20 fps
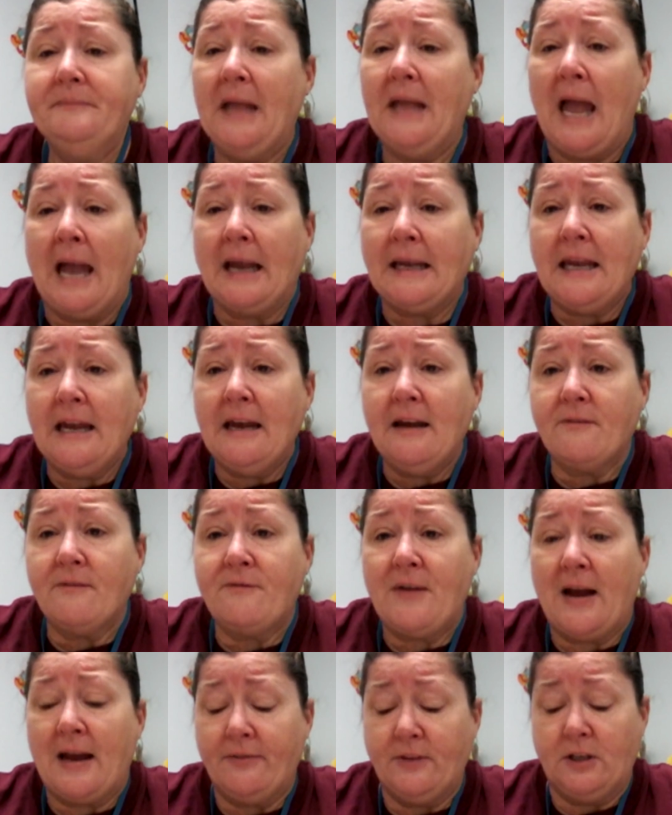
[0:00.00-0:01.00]
I can't
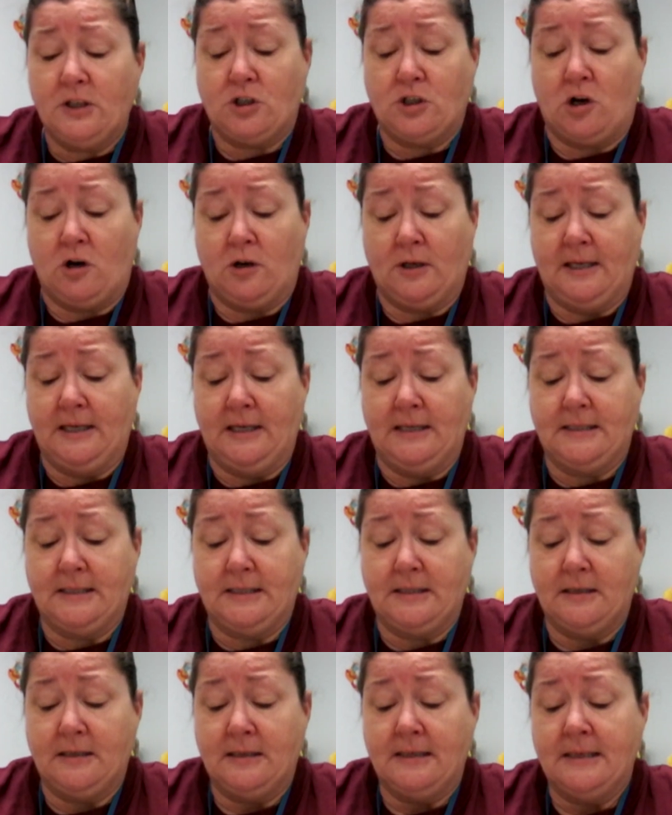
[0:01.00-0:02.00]
find the
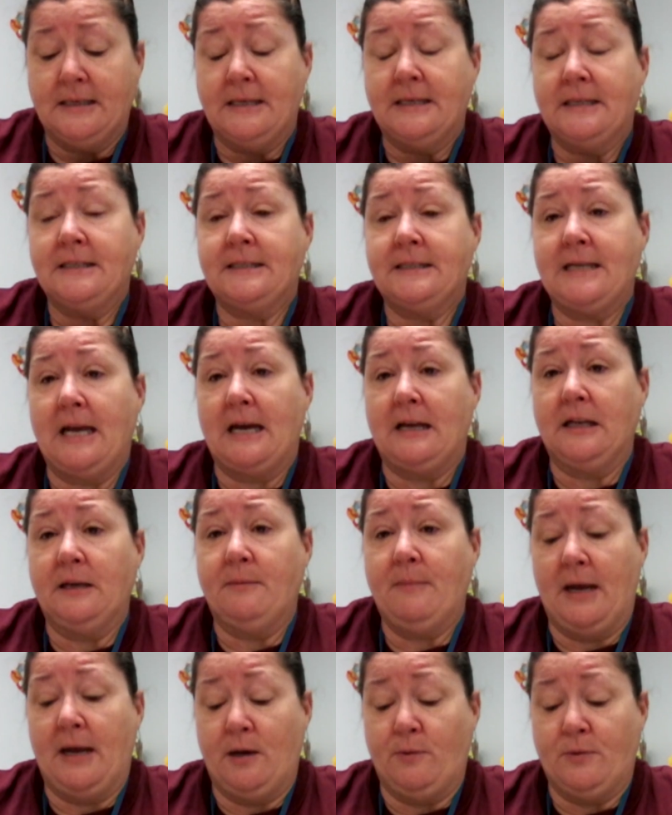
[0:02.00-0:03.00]
doggies. Sally
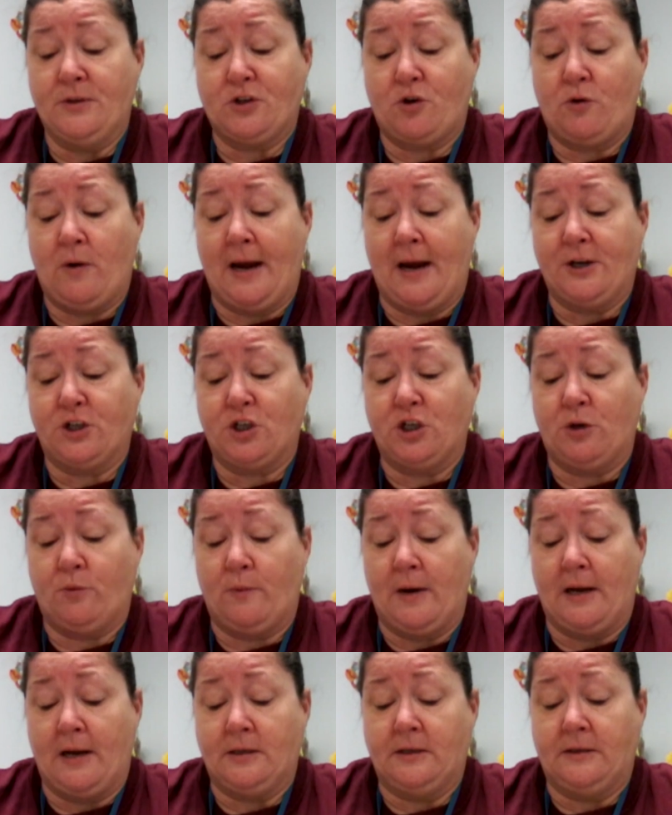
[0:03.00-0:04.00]
Mae was crashing
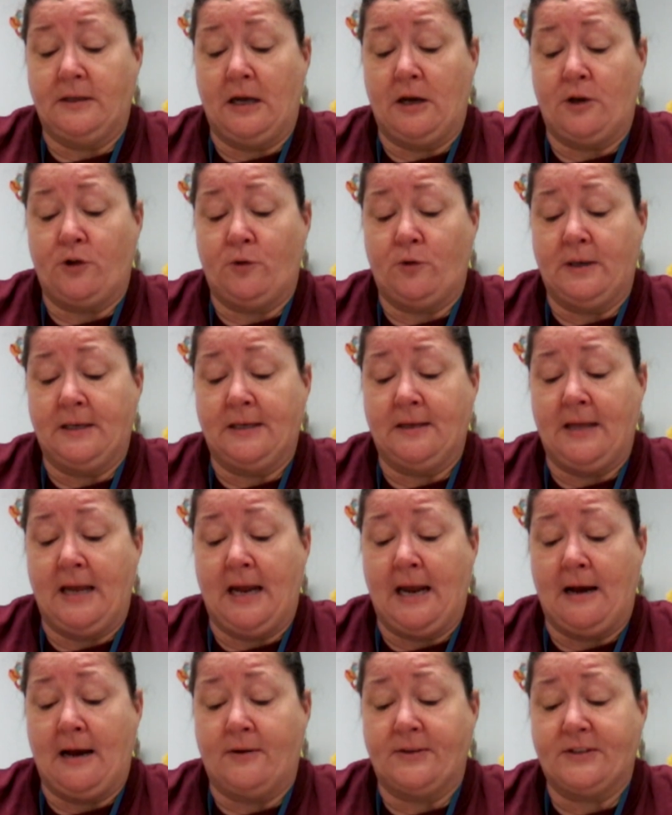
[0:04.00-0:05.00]
around in the other end of the
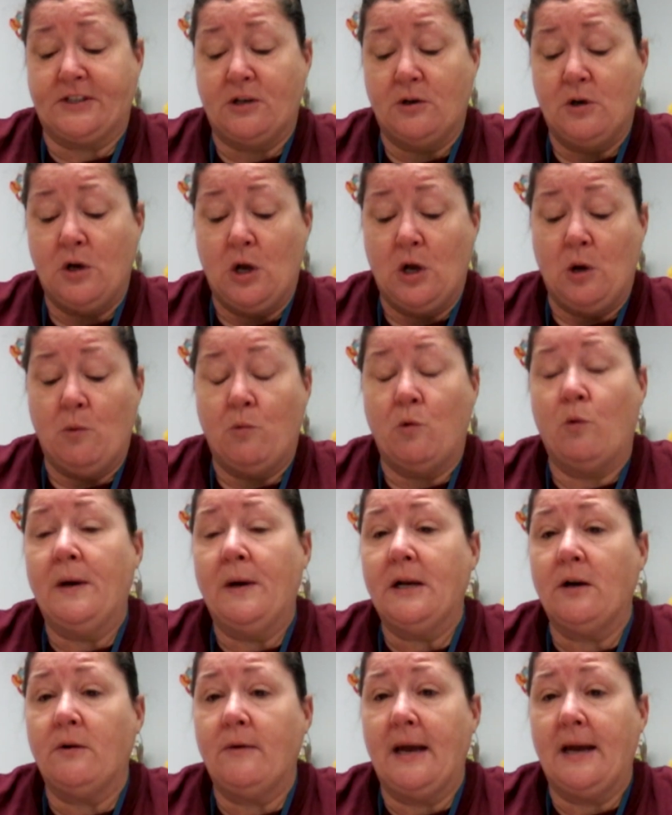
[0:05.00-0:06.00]
house. Well, we
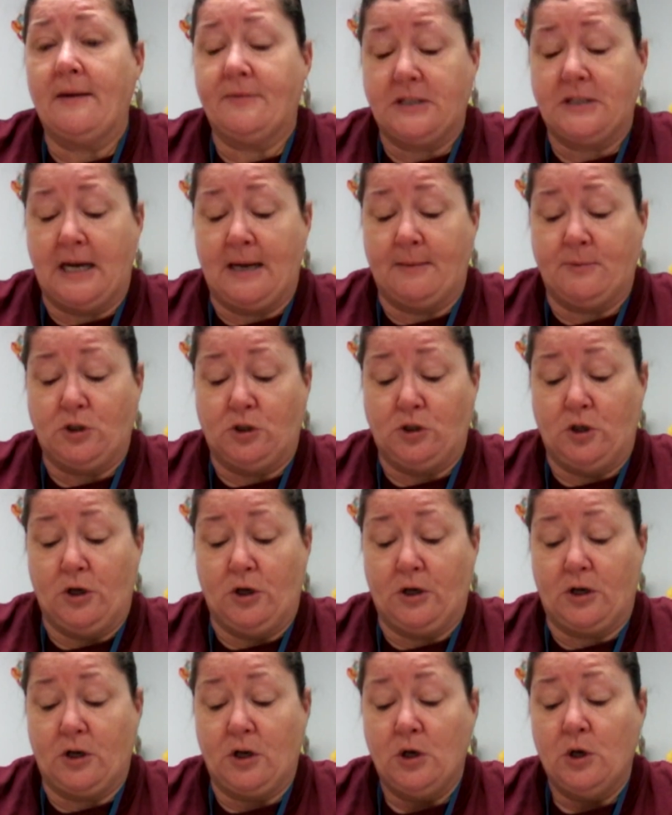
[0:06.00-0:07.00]
don't have time to
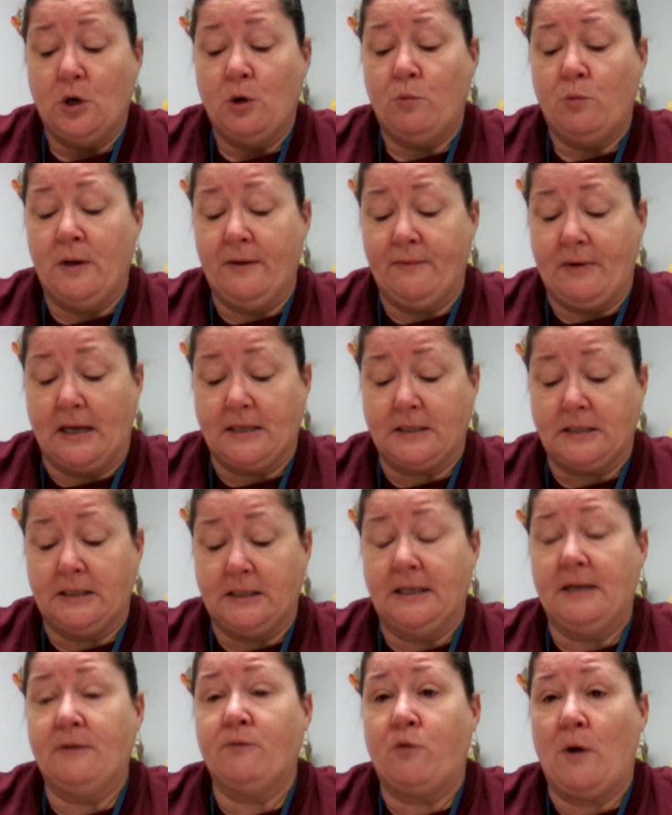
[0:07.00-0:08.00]
look. We've got to
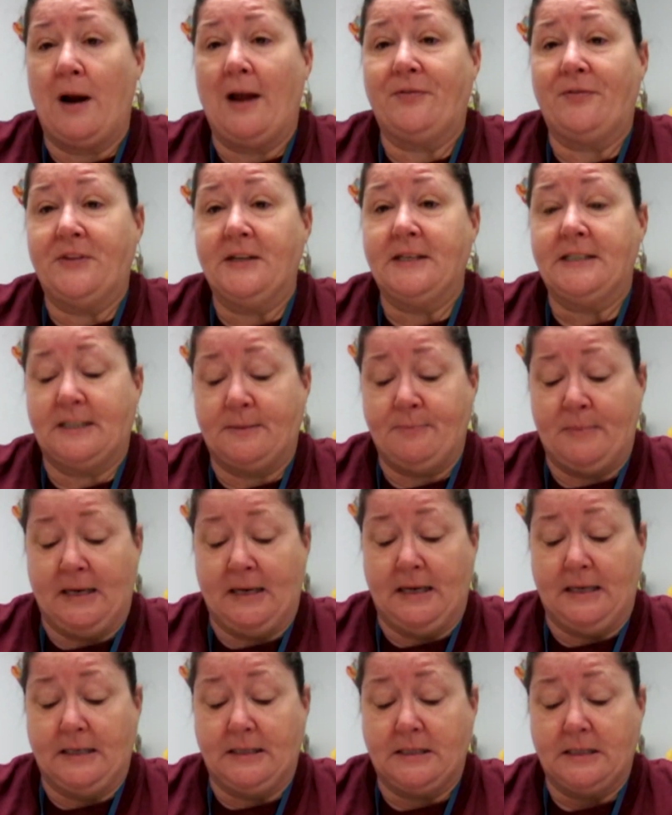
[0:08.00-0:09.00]
leave right this
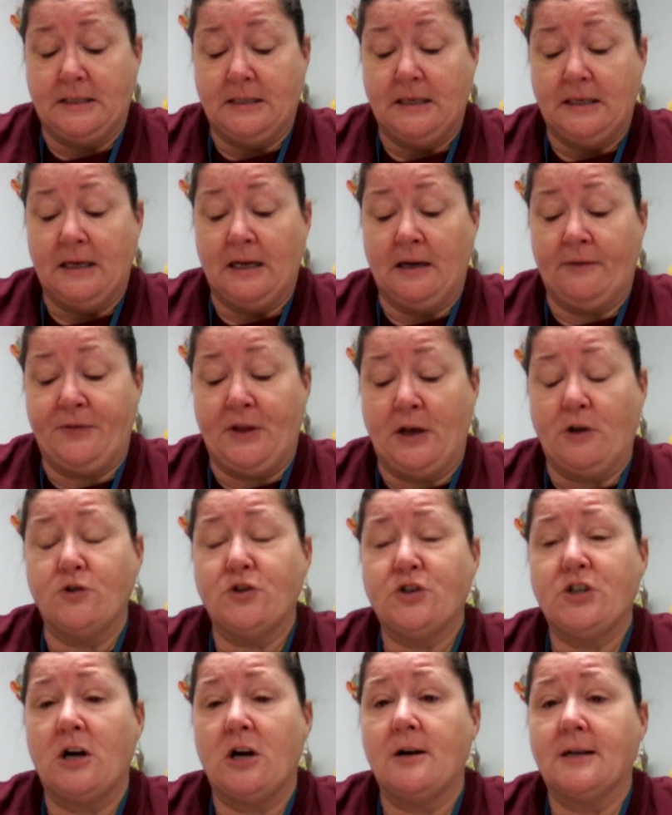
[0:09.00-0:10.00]
minute. If
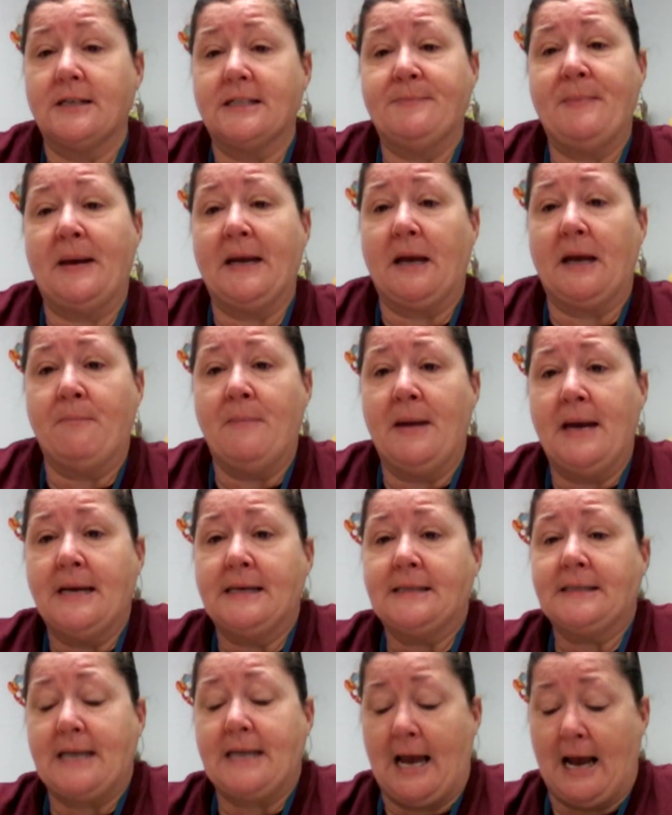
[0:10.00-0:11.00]
those dogs make a
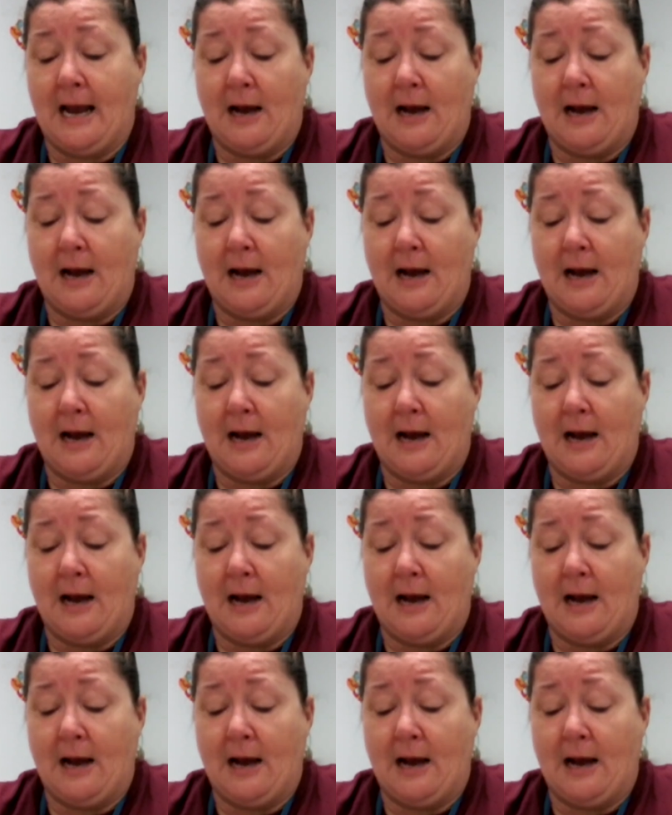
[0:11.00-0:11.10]
mess,